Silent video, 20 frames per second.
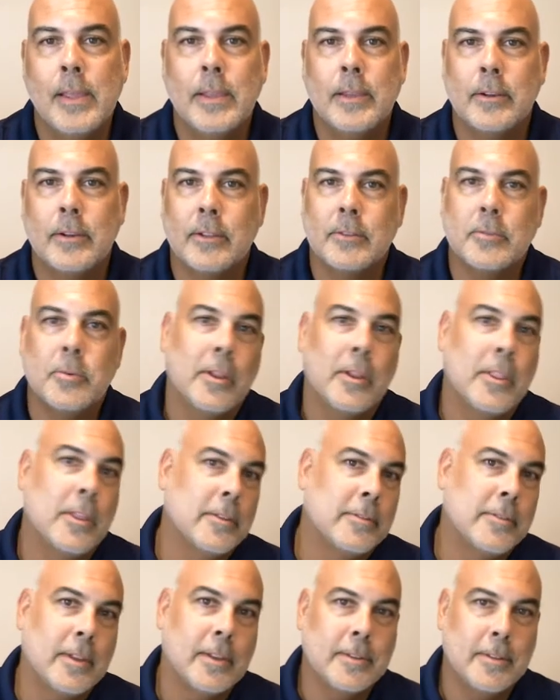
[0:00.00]
You know, it's one of
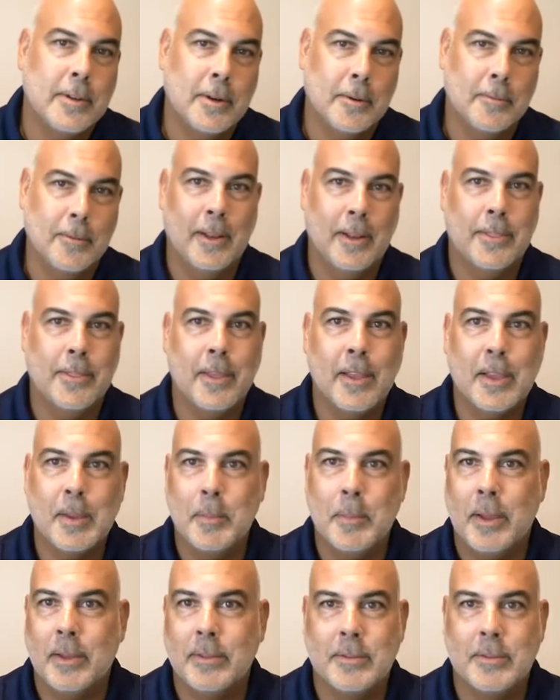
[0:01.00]
those things you don't really think about.